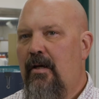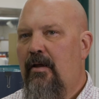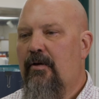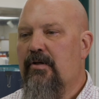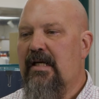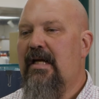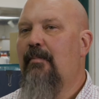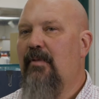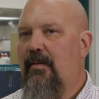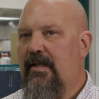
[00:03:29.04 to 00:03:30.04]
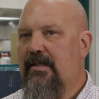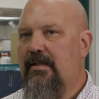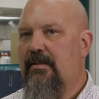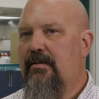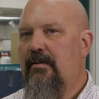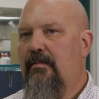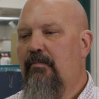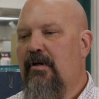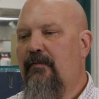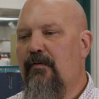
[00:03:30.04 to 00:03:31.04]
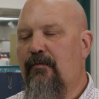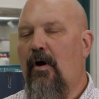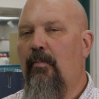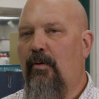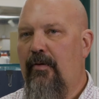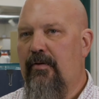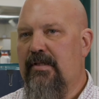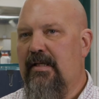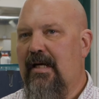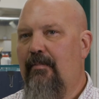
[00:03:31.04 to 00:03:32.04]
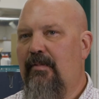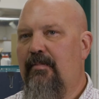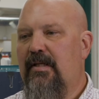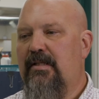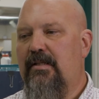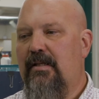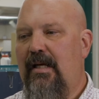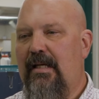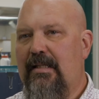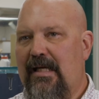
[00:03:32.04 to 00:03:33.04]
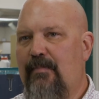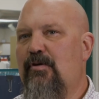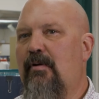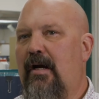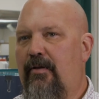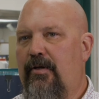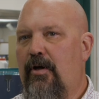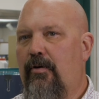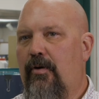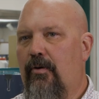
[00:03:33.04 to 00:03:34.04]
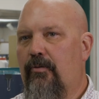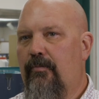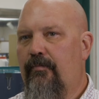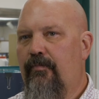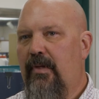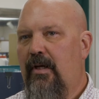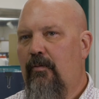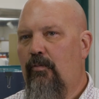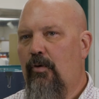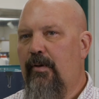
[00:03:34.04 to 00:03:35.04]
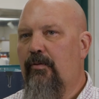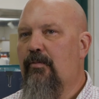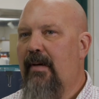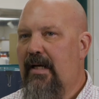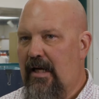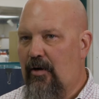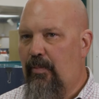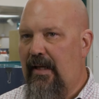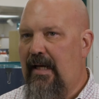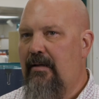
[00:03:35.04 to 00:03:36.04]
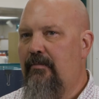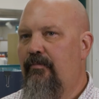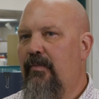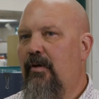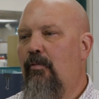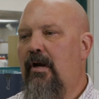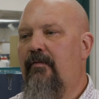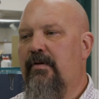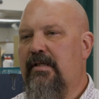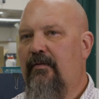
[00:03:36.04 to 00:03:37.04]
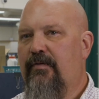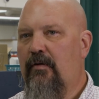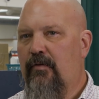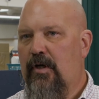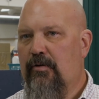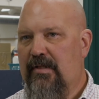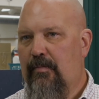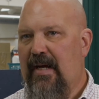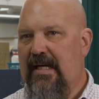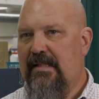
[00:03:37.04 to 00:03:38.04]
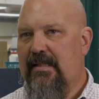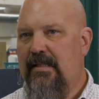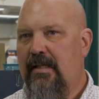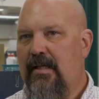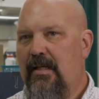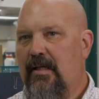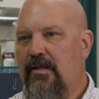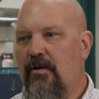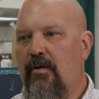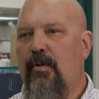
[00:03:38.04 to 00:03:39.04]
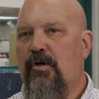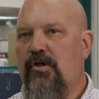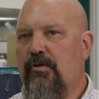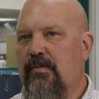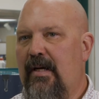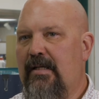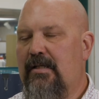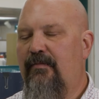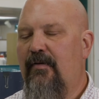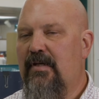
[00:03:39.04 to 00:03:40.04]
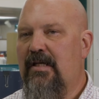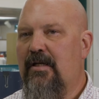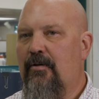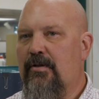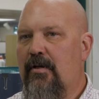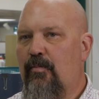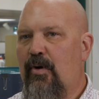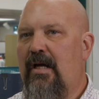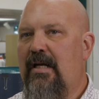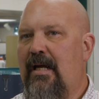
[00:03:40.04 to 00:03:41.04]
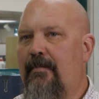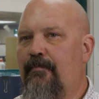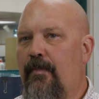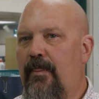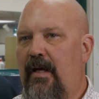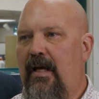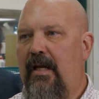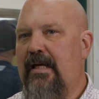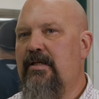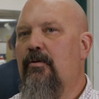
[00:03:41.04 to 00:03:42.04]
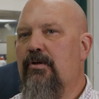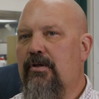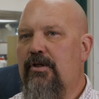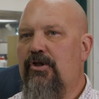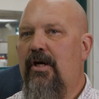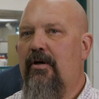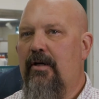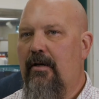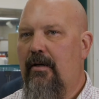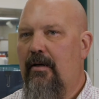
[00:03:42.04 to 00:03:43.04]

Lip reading: There's income limits, but if you fall below those income limits, it keeps you out of the donut hole. We'll bill your Medicare plan, whatever's left over goes to PACE, so the most you'll spend is $15 on a brand name and $8 on a generic.